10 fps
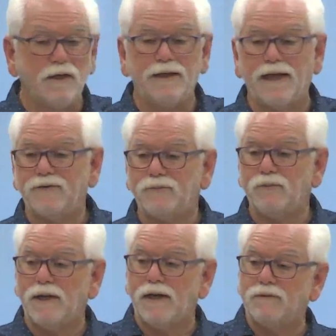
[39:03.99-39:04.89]
Yes,
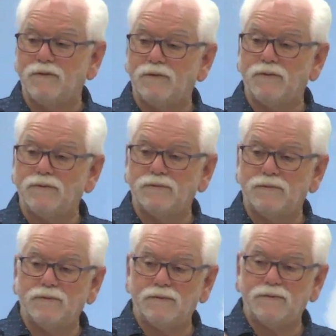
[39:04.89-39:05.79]
we're having little
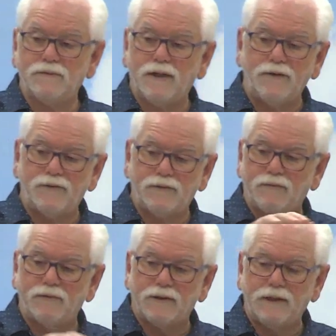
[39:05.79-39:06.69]
taste
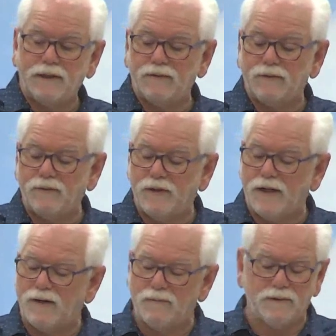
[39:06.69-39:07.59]
of it here and
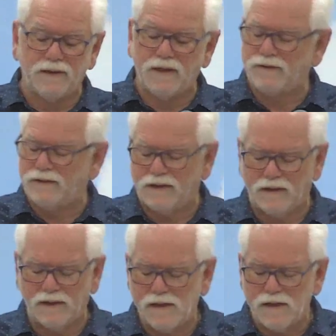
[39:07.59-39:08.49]
there, but
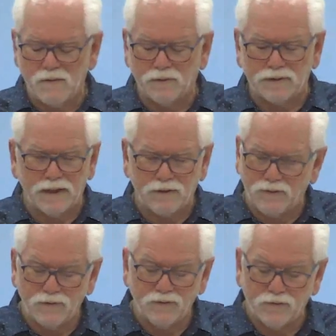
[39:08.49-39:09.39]
nothing what they
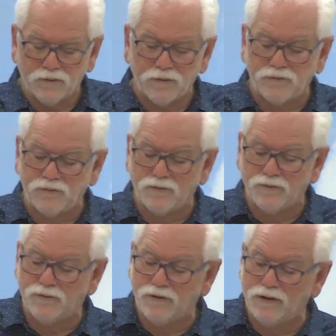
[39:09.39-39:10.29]
do to
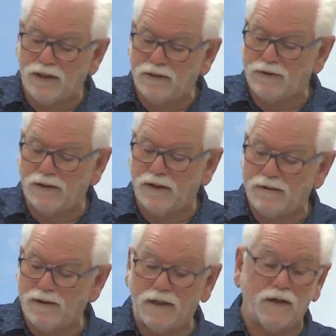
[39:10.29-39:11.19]
Christians in
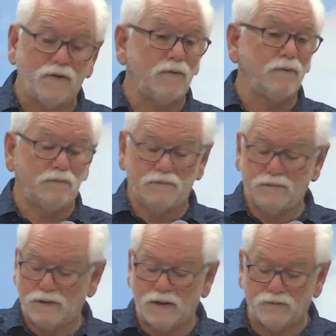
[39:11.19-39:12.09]
India and other
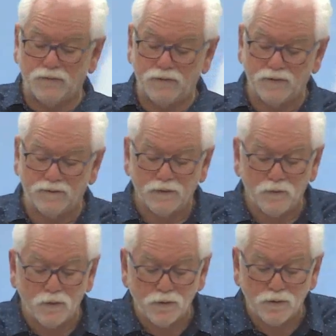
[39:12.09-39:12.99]
countries of the
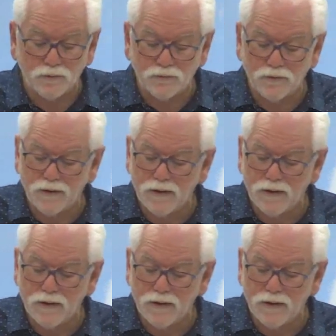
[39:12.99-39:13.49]
world.